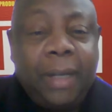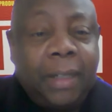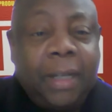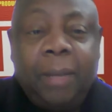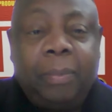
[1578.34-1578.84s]
I
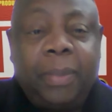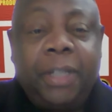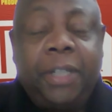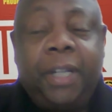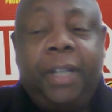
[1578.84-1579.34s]
really
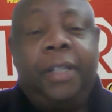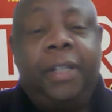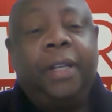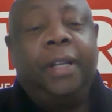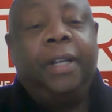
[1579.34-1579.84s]
appreciate.
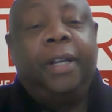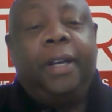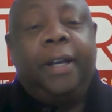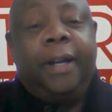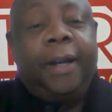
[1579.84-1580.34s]

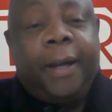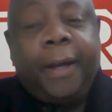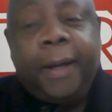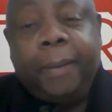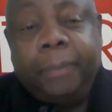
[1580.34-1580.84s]

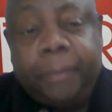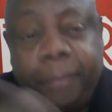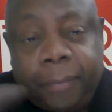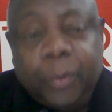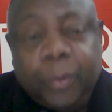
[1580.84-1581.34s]

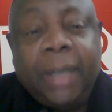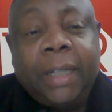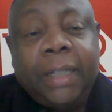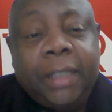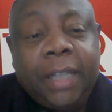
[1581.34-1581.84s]
We are
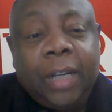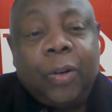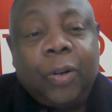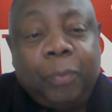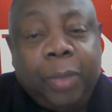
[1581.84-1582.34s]
getting a
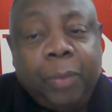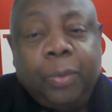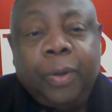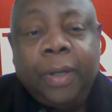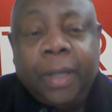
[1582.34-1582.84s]
lot of
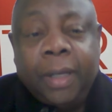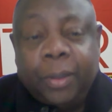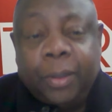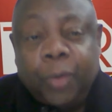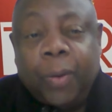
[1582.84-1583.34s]
people.
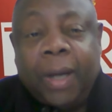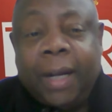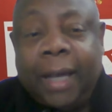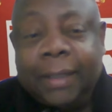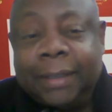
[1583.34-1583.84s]
Don't
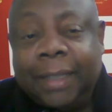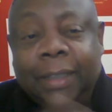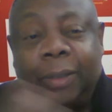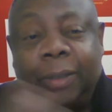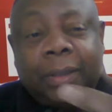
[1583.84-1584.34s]
worry,
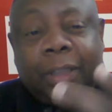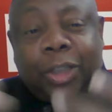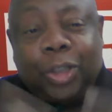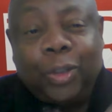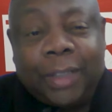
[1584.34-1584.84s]
the
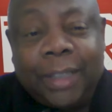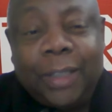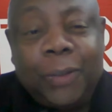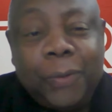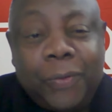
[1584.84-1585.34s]
show
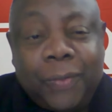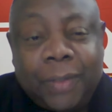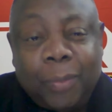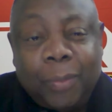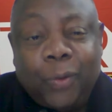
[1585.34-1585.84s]
started with
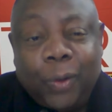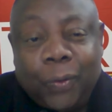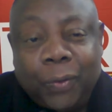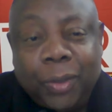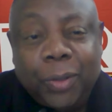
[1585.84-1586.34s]
some of your
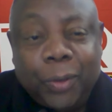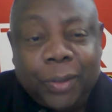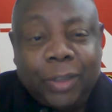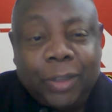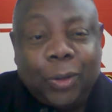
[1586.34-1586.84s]

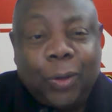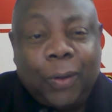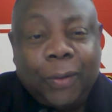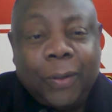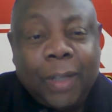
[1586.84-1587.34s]
videos and so
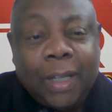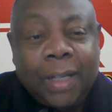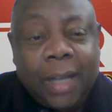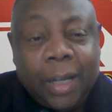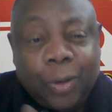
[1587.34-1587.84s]
on.
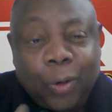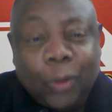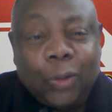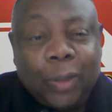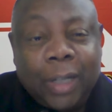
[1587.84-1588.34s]
And
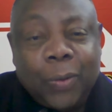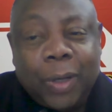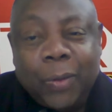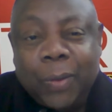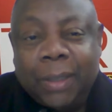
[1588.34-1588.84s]
also that
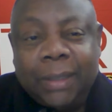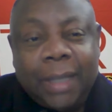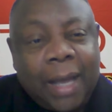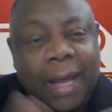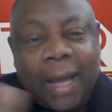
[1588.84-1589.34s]
one was,
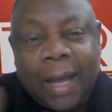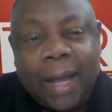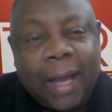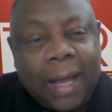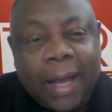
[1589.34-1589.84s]

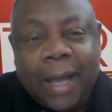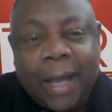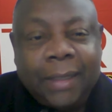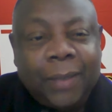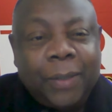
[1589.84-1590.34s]

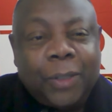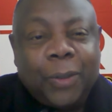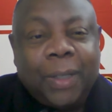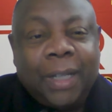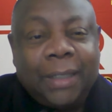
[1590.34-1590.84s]
they were
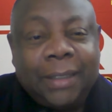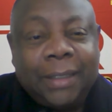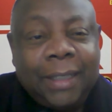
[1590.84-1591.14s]
showing us